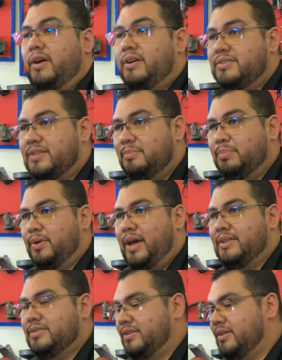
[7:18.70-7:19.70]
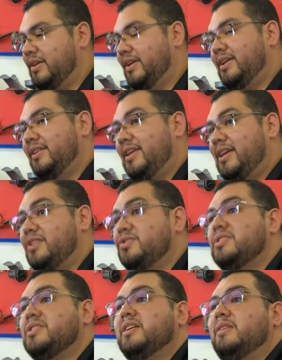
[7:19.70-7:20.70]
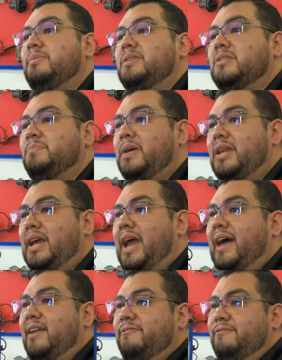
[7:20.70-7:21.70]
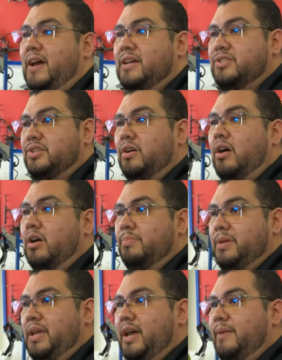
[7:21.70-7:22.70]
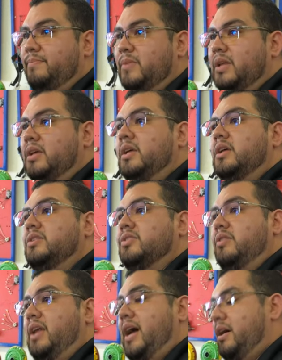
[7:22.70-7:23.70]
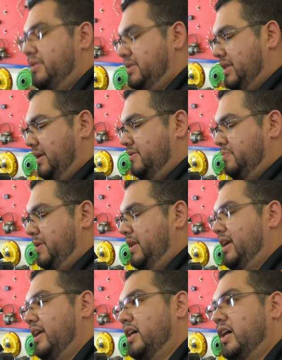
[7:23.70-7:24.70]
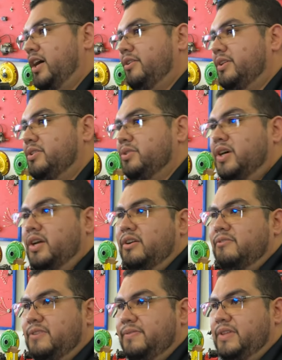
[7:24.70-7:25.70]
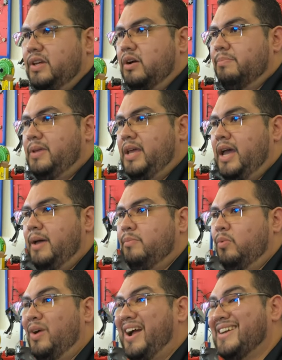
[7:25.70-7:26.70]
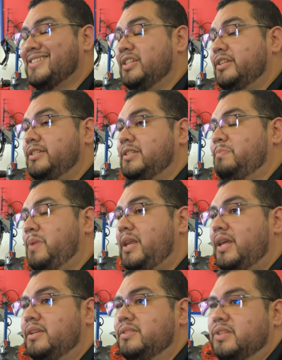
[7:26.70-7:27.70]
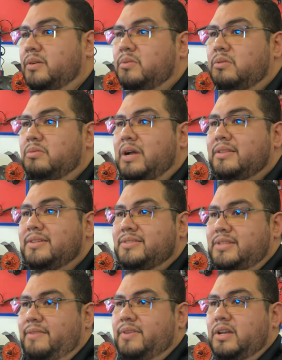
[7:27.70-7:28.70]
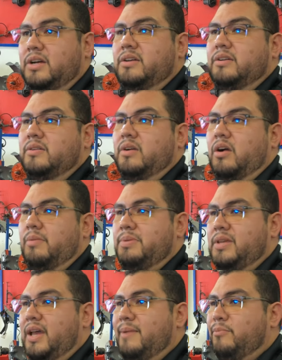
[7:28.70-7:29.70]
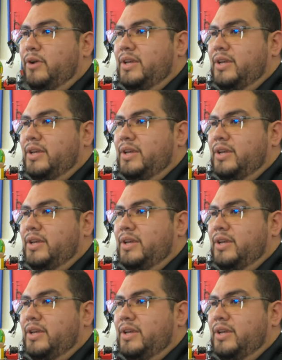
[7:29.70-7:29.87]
Very simple answer. The engine's gonna be spinning at a faster RPM. So now instead of spinning at 100 to 150 RPM, we're actually spinning somewhere around the 700 RPM